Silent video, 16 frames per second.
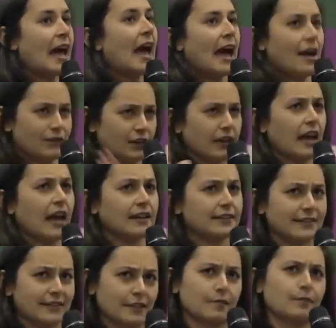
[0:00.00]
having had
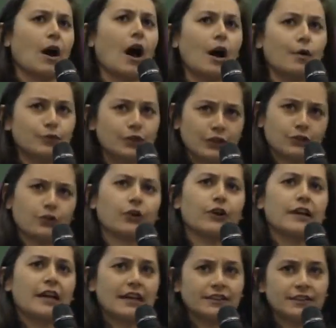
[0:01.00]
some
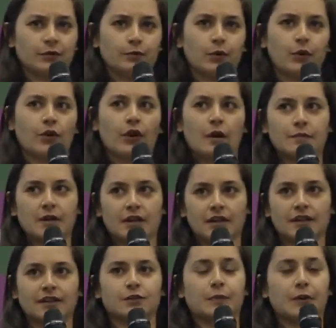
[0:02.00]
object-oriented
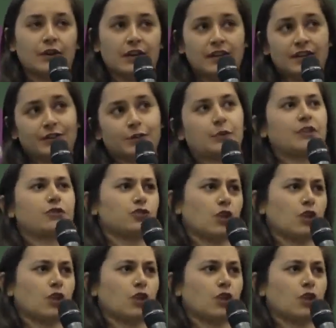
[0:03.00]
programming experience with